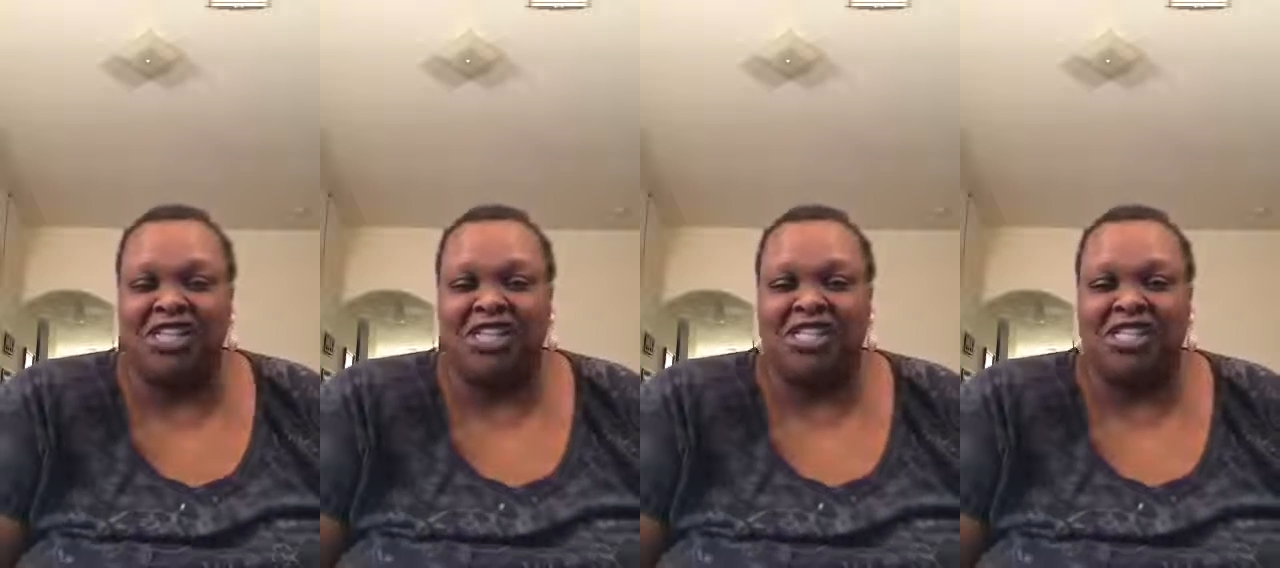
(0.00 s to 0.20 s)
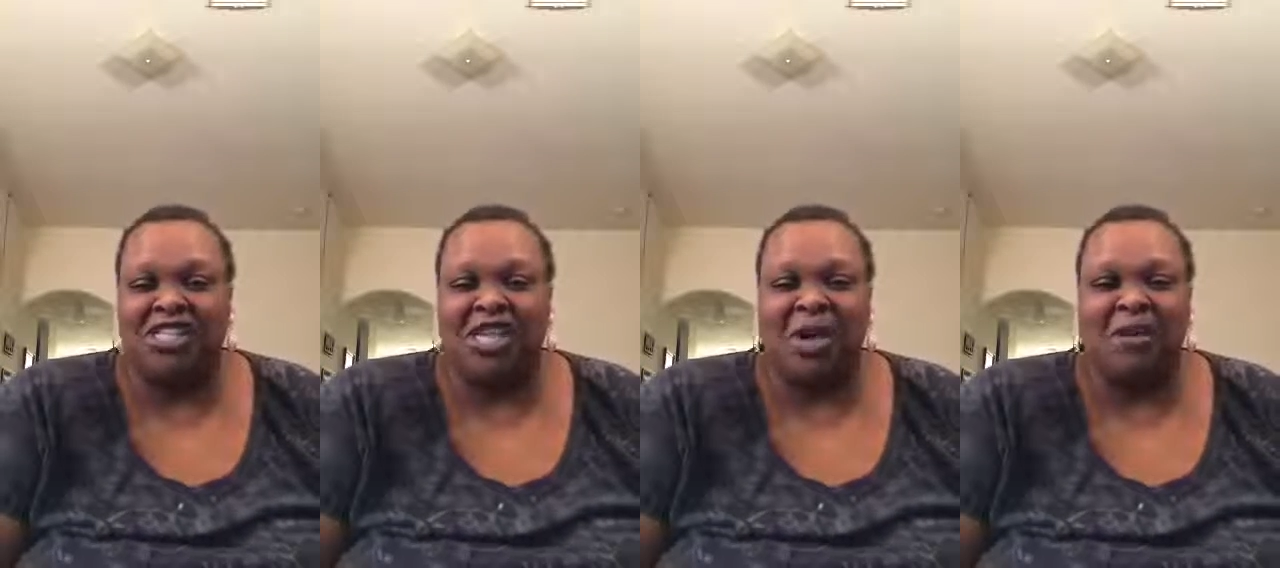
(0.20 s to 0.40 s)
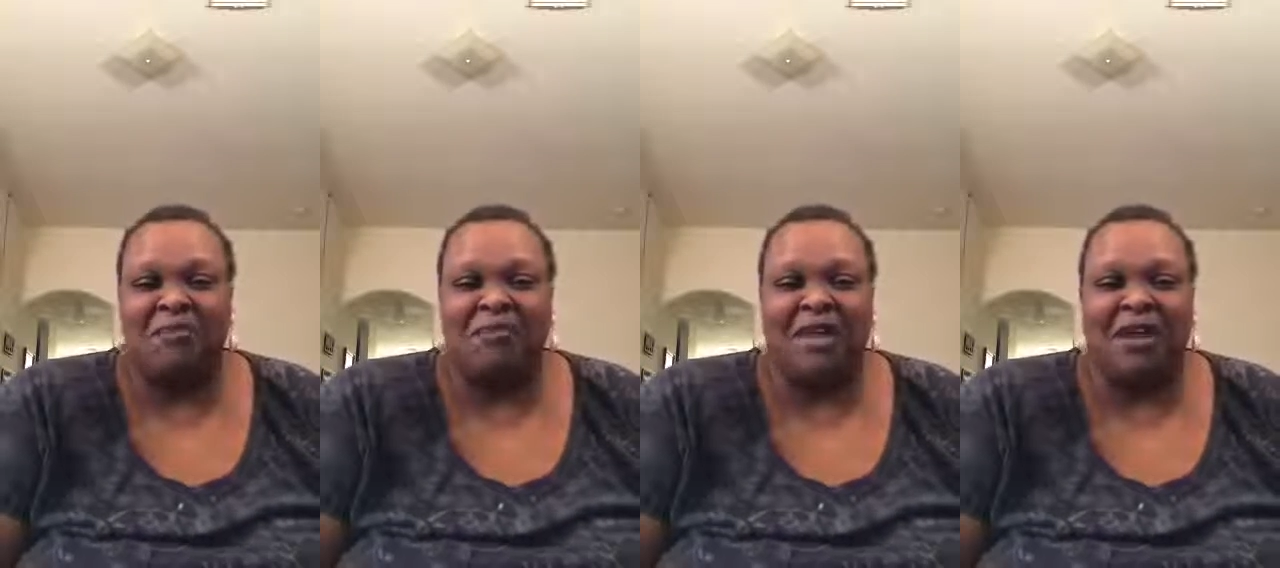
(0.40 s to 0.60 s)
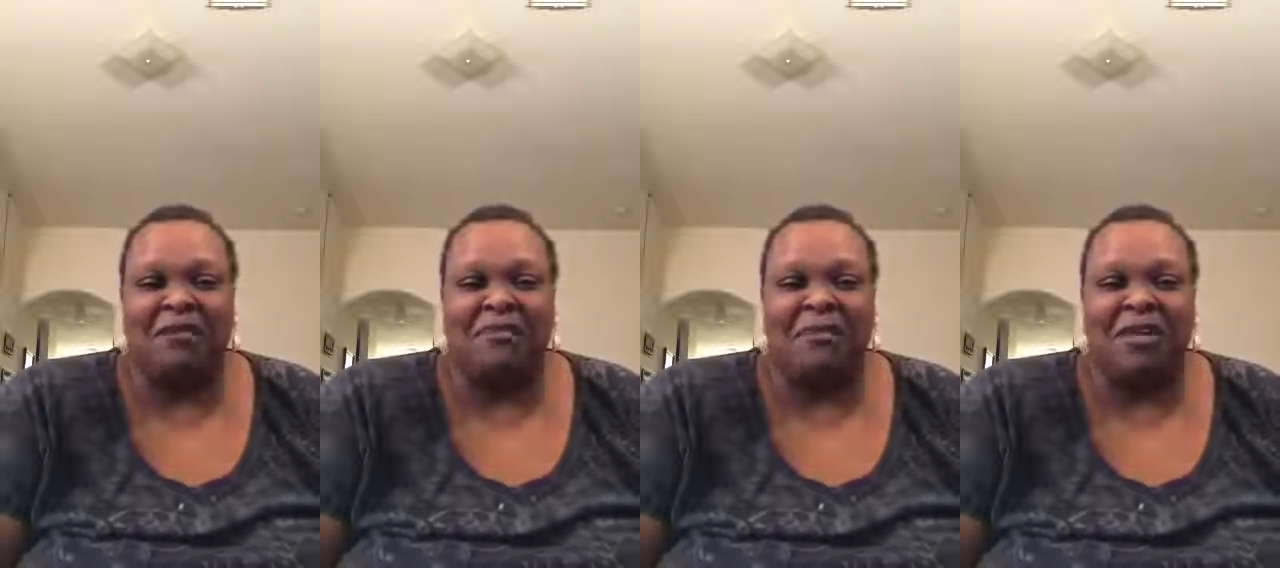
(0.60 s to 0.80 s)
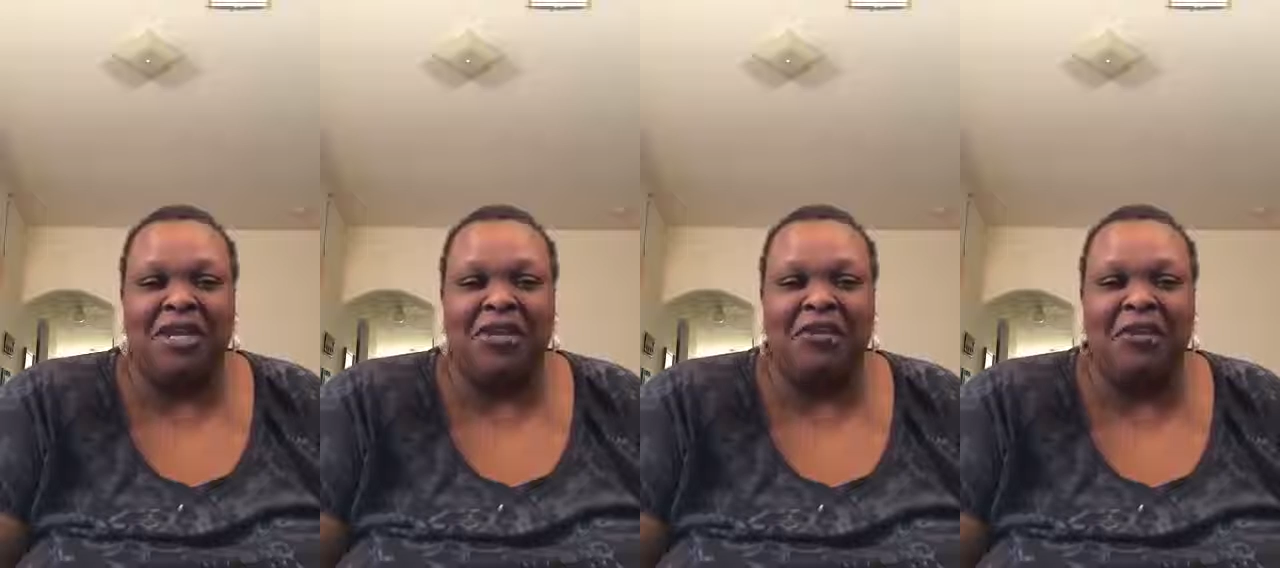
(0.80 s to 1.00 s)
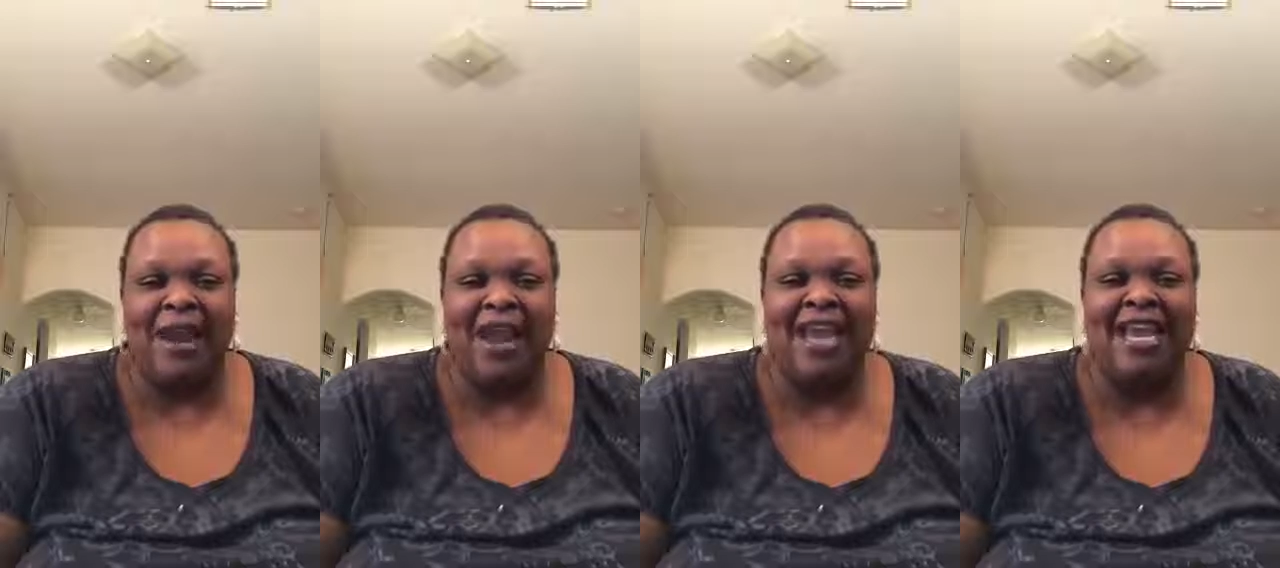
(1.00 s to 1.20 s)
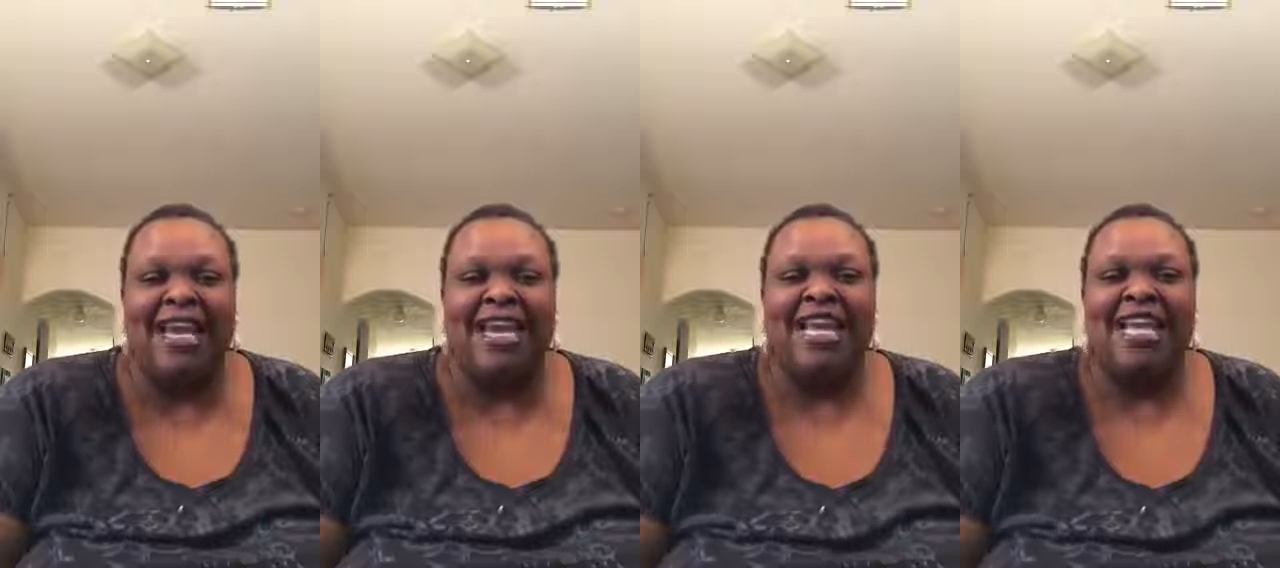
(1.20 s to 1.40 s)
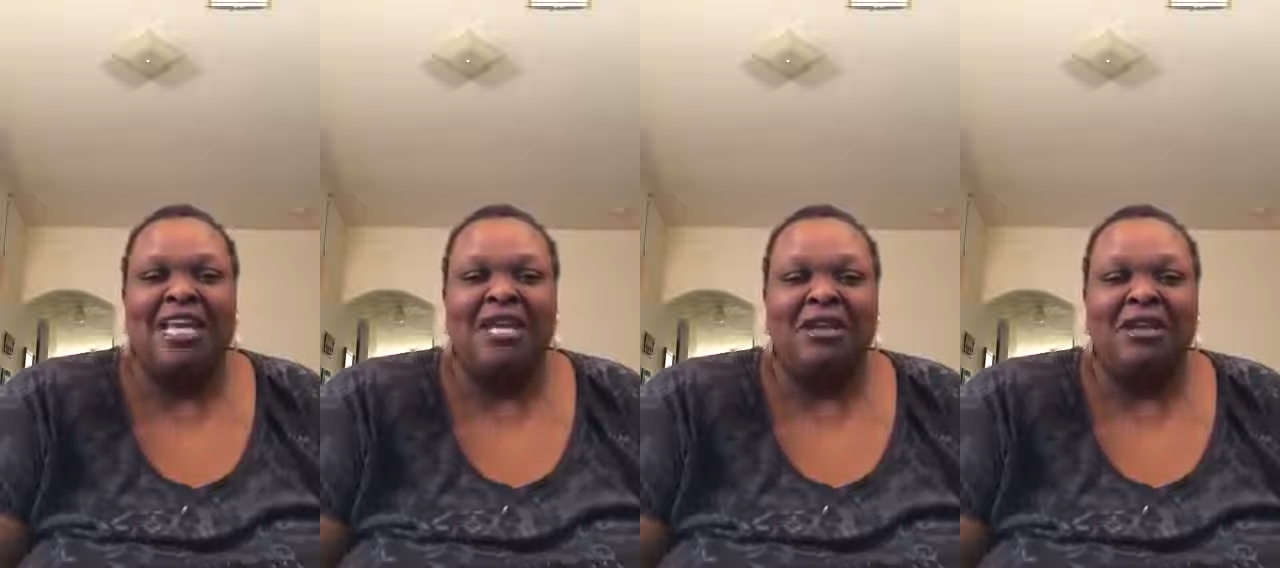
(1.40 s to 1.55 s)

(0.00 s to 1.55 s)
the scope, that would be great.